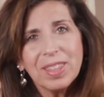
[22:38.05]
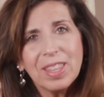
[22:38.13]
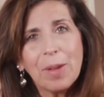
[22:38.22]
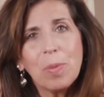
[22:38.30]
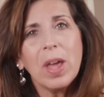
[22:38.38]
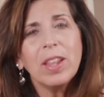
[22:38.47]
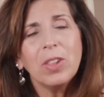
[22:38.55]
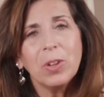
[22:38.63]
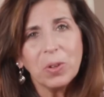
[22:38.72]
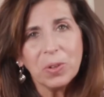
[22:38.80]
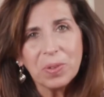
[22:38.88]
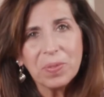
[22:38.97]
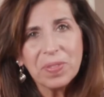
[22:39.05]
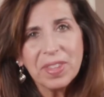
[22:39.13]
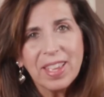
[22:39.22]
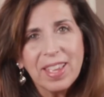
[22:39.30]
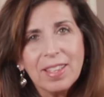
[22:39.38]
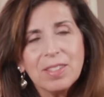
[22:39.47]
They want to learn.
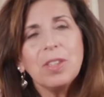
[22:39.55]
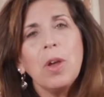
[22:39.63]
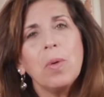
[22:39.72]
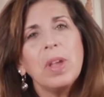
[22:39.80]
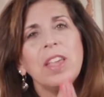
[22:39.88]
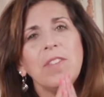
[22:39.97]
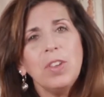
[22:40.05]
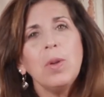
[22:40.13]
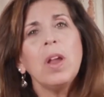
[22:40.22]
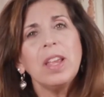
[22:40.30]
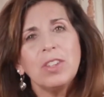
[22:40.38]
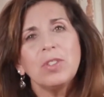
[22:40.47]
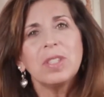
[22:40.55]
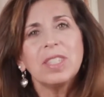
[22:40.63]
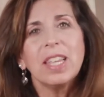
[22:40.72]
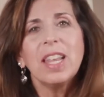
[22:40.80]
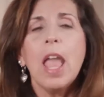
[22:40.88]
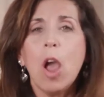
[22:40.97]
So if you are
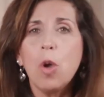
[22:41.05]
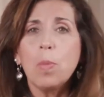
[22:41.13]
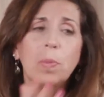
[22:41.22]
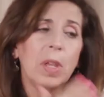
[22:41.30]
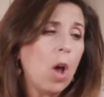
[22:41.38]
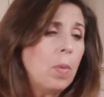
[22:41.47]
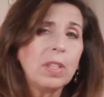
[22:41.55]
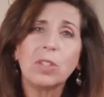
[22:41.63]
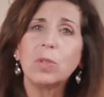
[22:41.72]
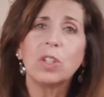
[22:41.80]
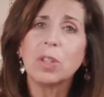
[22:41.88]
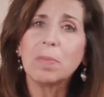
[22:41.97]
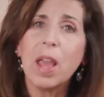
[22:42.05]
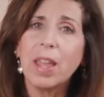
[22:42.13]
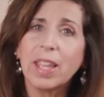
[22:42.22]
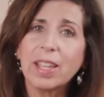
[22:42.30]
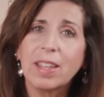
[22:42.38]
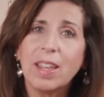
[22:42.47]
interested, we always do a
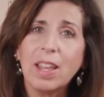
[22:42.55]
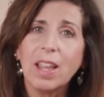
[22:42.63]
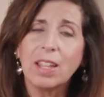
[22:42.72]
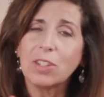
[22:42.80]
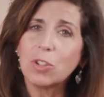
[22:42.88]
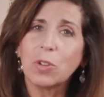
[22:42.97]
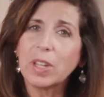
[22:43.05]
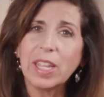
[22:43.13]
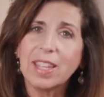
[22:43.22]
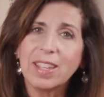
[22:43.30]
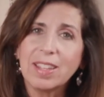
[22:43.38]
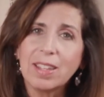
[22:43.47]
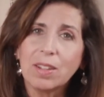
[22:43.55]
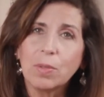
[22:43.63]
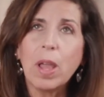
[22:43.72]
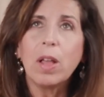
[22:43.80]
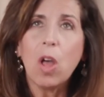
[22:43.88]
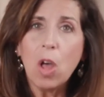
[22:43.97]
shamanic journey.
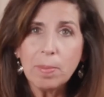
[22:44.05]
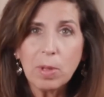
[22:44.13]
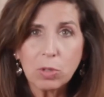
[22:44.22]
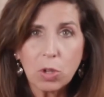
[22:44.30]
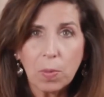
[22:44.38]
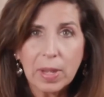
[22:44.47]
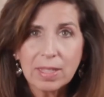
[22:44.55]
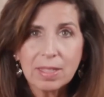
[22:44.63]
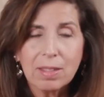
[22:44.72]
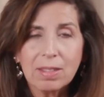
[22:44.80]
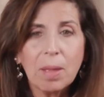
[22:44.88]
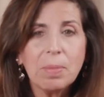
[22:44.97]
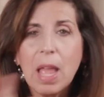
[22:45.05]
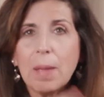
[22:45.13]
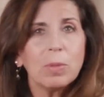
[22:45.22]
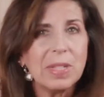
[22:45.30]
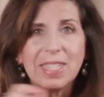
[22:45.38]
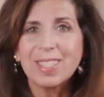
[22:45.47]
Well, almost always.
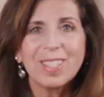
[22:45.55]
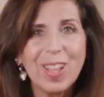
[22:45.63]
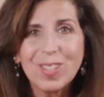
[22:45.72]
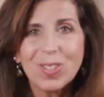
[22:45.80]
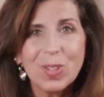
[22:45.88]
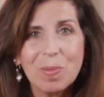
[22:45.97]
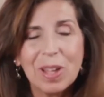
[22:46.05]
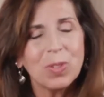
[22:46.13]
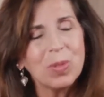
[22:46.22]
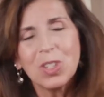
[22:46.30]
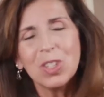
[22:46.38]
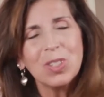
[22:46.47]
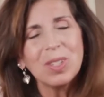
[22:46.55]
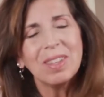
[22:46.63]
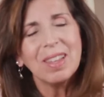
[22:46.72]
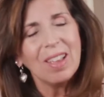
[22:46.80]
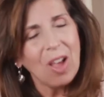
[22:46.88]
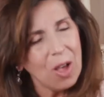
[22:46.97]
Sometimes we discuss too much, which is
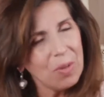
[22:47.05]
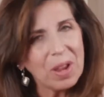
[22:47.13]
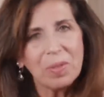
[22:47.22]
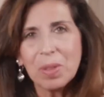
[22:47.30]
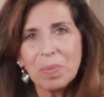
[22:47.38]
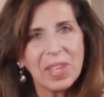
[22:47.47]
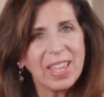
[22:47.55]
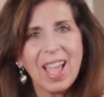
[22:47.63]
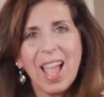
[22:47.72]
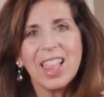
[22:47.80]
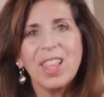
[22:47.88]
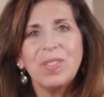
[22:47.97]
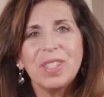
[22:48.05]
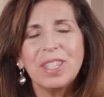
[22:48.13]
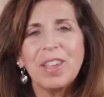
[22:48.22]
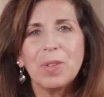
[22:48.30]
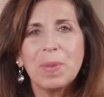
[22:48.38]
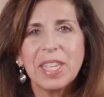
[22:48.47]
all right with me. I love to
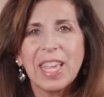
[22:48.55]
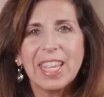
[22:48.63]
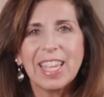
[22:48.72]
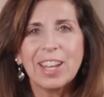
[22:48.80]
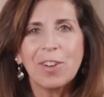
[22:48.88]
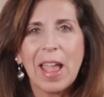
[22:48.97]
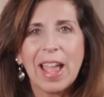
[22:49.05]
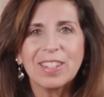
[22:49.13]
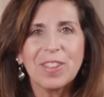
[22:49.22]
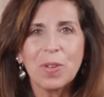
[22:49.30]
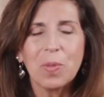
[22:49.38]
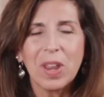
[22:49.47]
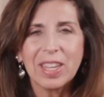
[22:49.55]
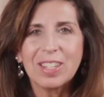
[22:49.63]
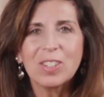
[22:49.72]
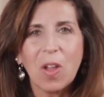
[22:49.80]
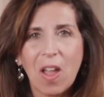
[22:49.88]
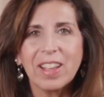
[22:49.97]
see everybody getting interactive and wanting
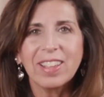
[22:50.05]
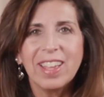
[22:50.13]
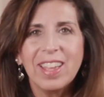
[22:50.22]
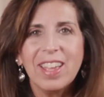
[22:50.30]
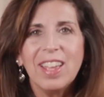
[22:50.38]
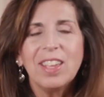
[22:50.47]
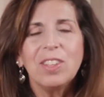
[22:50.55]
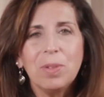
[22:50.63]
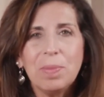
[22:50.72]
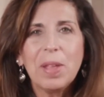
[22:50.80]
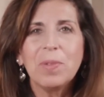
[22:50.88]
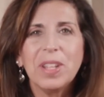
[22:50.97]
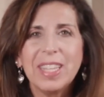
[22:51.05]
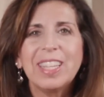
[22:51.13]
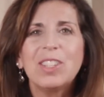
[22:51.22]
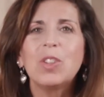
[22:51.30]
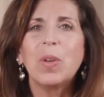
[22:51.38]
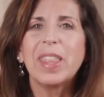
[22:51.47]
to talk. You may really
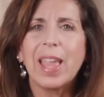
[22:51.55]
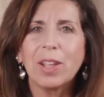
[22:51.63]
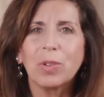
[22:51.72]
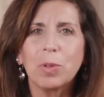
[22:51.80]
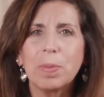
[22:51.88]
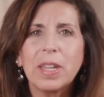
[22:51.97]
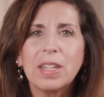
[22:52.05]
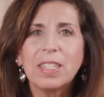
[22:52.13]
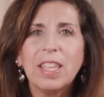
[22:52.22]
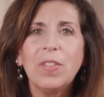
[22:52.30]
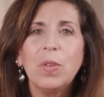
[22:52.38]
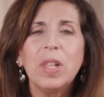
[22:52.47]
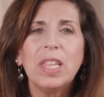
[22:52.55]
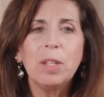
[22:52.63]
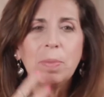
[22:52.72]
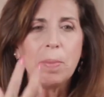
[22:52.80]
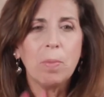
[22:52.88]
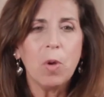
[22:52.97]
enjoy that group, and it'll give you a
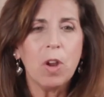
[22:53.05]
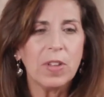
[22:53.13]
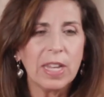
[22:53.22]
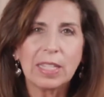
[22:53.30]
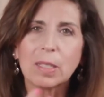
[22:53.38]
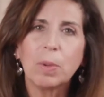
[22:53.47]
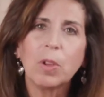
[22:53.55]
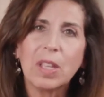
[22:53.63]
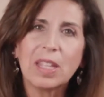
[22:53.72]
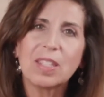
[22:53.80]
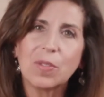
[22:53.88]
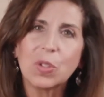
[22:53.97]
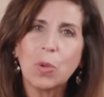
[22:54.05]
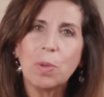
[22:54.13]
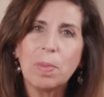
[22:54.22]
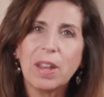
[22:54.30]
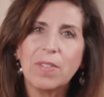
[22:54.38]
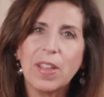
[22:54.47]
little bit more of an experience of
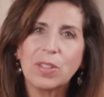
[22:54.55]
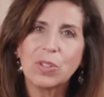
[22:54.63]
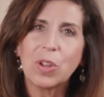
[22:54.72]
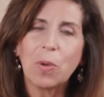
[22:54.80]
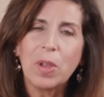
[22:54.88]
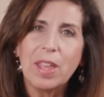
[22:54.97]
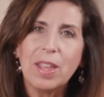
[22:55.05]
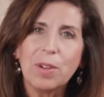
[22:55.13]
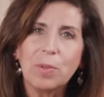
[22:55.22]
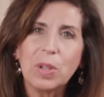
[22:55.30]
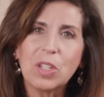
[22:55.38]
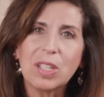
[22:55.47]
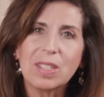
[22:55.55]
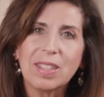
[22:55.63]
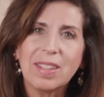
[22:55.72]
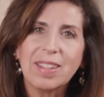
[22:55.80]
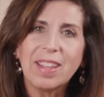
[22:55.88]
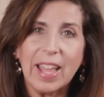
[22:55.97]
Soul Manifesto, which
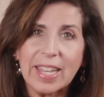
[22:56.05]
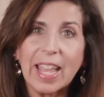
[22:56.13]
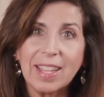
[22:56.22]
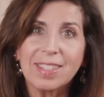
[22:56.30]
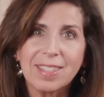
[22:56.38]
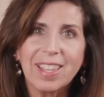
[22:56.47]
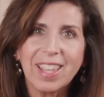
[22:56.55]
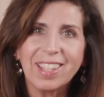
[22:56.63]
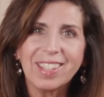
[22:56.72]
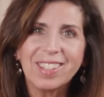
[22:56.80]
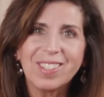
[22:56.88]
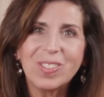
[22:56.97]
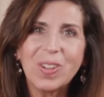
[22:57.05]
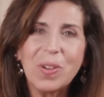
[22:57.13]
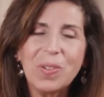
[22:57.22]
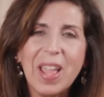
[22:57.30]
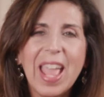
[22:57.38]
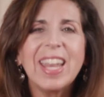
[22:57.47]
is a nice thing. You
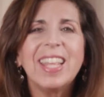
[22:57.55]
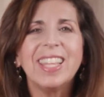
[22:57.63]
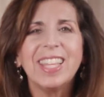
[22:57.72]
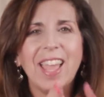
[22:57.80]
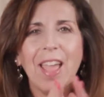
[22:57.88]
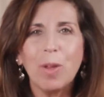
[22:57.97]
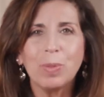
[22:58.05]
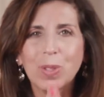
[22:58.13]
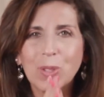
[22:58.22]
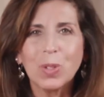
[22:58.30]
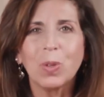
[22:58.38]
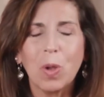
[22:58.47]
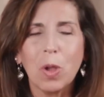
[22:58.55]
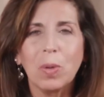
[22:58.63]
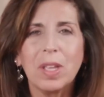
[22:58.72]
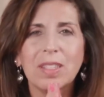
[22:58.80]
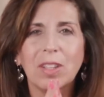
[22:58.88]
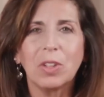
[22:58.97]
know, anything that helps us to
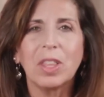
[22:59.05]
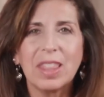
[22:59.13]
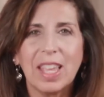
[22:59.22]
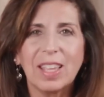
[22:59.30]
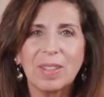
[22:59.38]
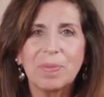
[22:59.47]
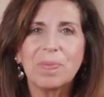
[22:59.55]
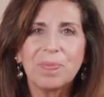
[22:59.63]
grow is a good thing.